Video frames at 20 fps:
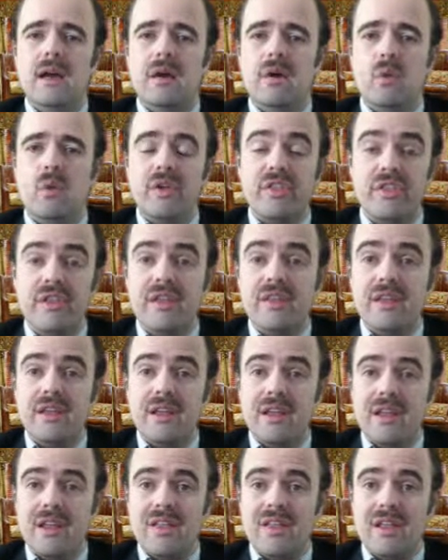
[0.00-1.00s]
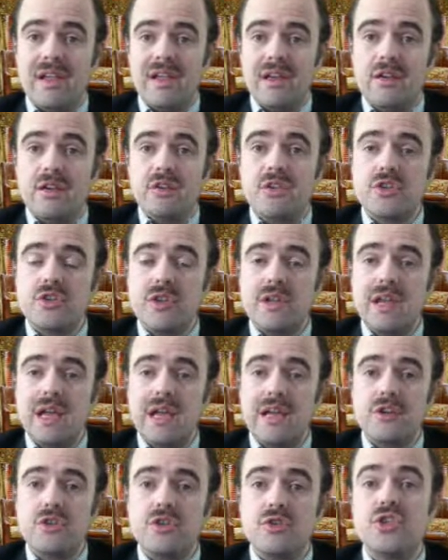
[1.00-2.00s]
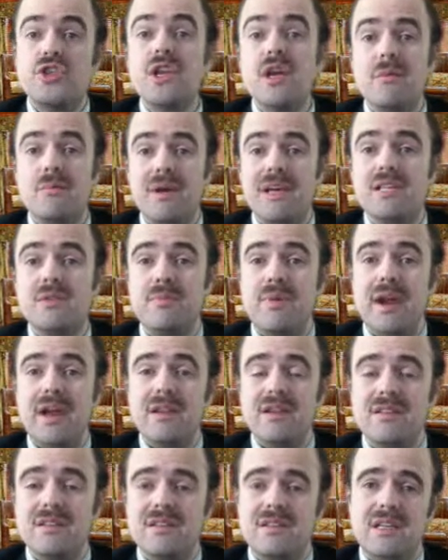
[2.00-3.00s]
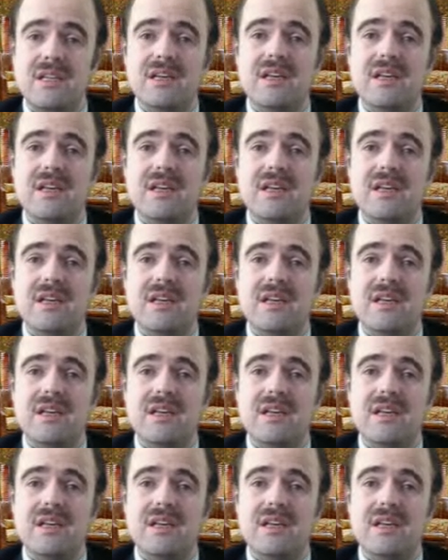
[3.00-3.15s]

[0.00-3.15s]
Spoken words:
within the industry and to share best practice.